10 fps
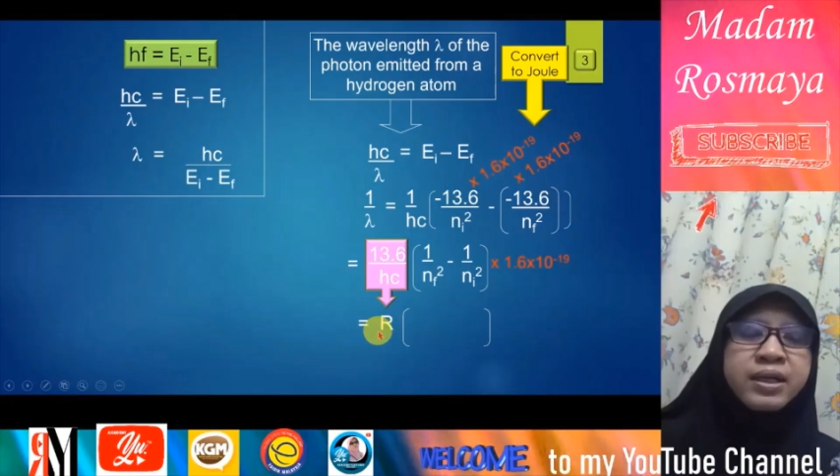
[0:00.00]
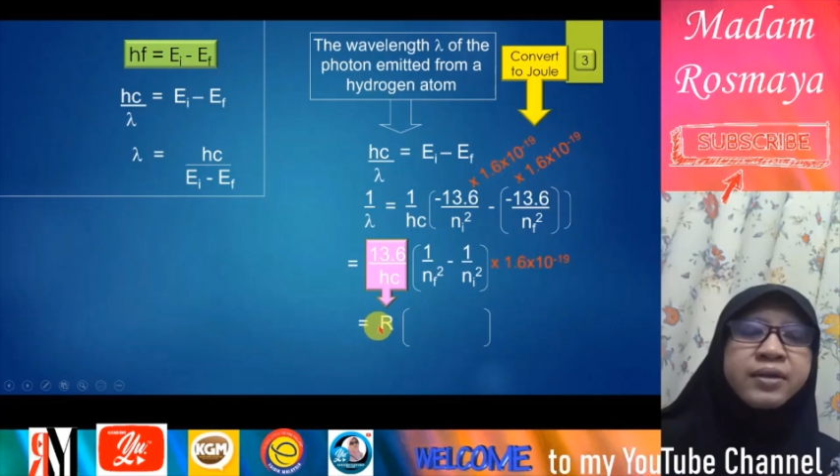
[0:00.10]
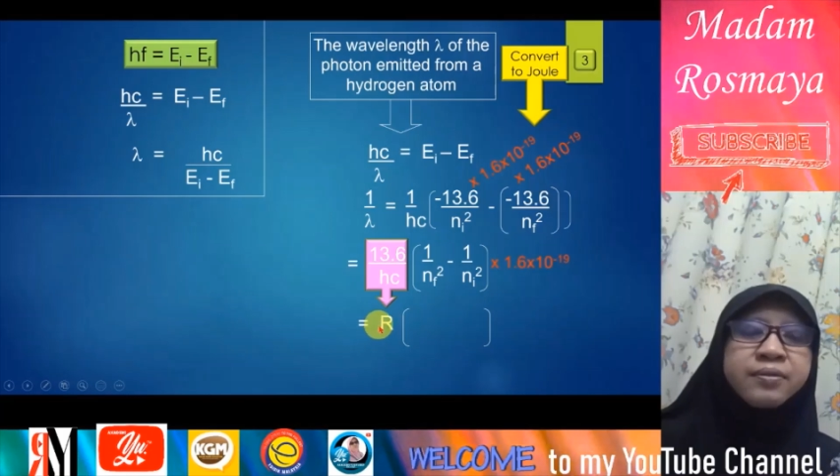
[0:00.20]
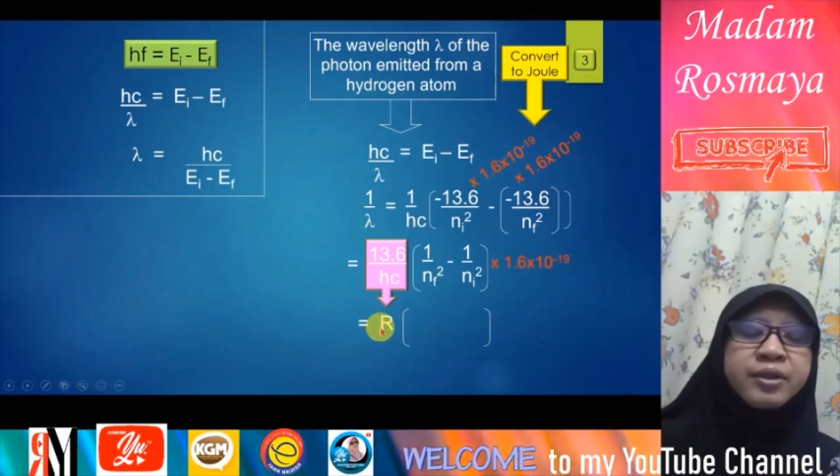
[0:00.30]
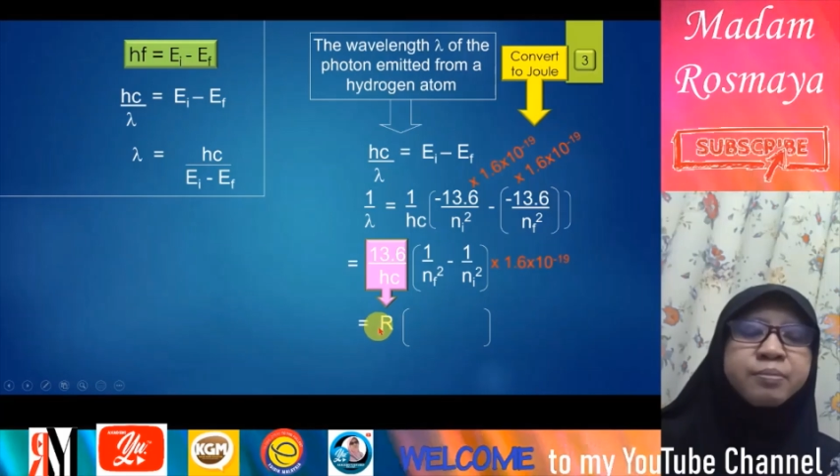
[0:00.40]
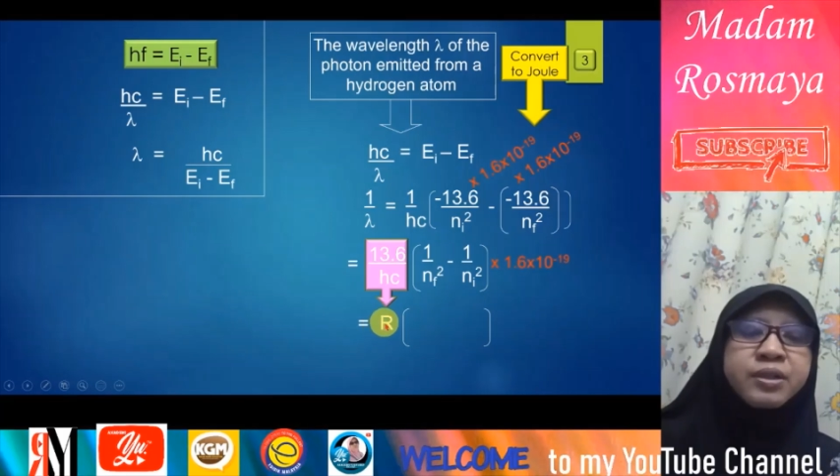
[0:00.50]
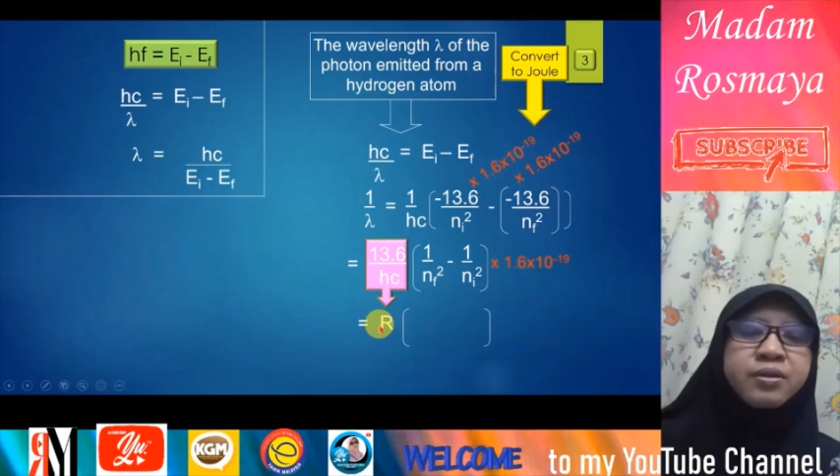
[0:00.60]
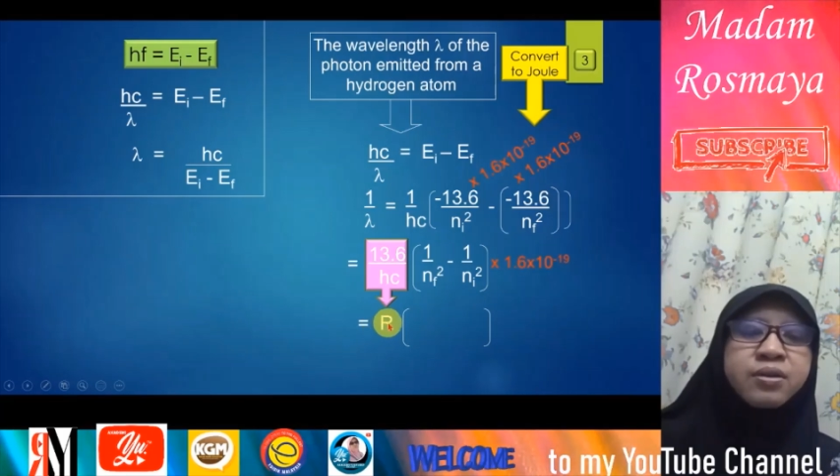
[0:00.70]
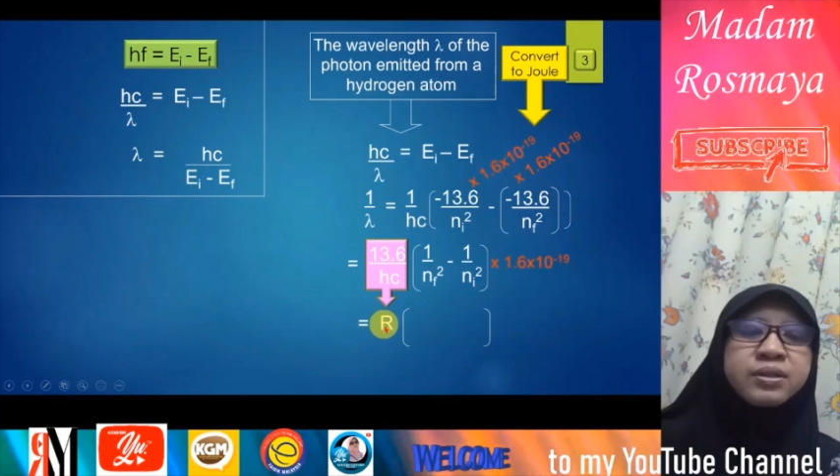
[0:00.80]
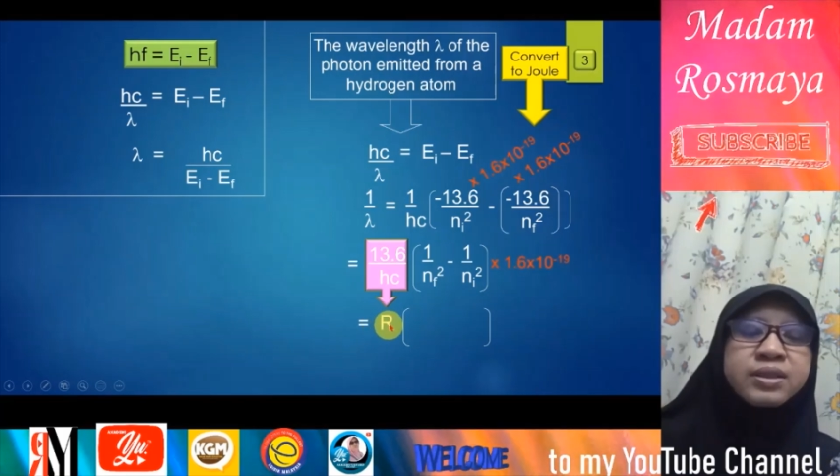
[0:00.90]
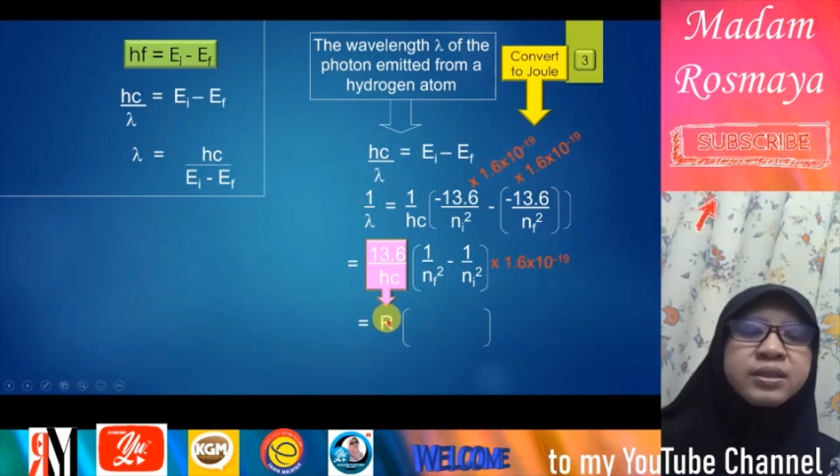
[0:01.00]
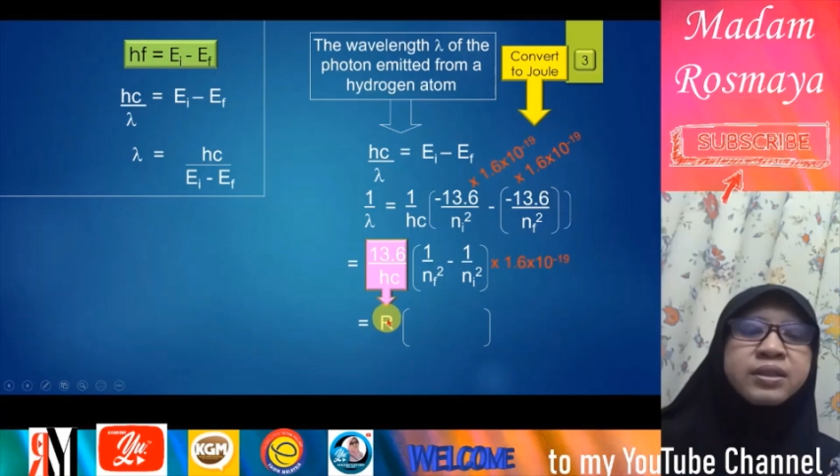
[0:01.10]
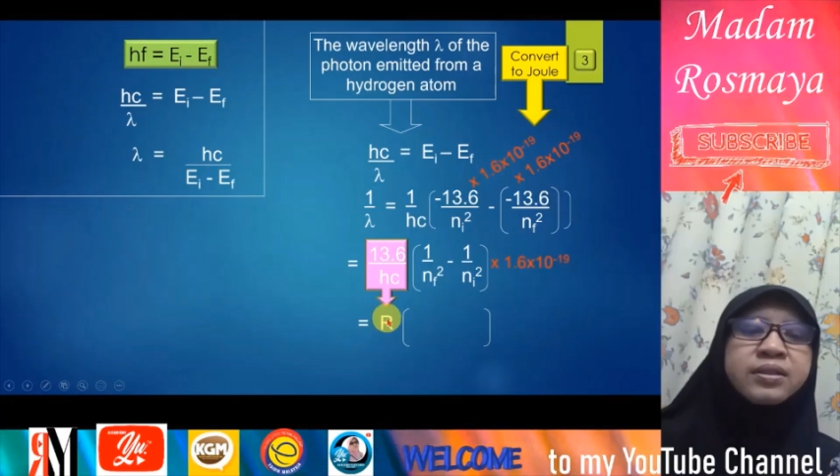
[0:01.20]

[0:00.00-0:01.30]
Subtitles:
Rydberg constant.